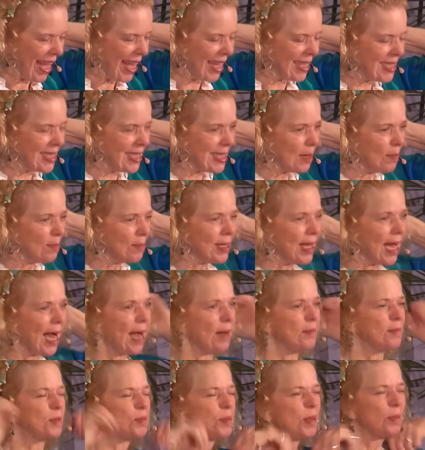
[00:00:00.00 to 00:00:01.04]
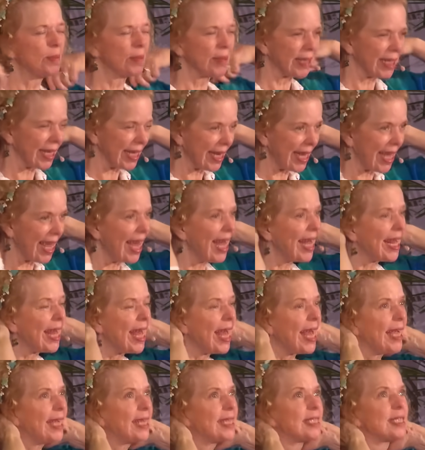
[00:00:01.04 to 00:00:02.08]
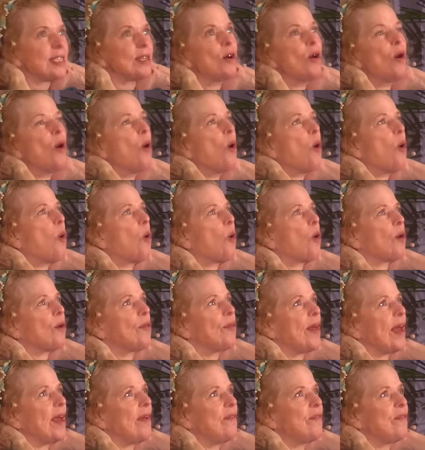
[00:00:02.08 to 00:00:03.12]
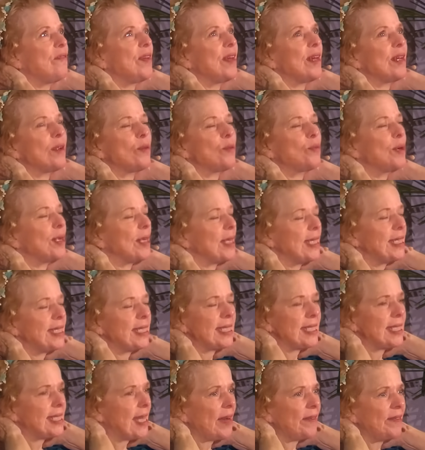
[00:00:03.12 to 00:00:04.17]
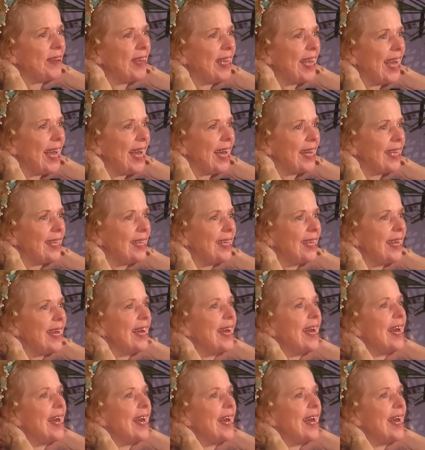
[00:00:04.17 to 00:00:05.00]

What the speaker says: And sometimes people get headaches or they feel really stuffy head,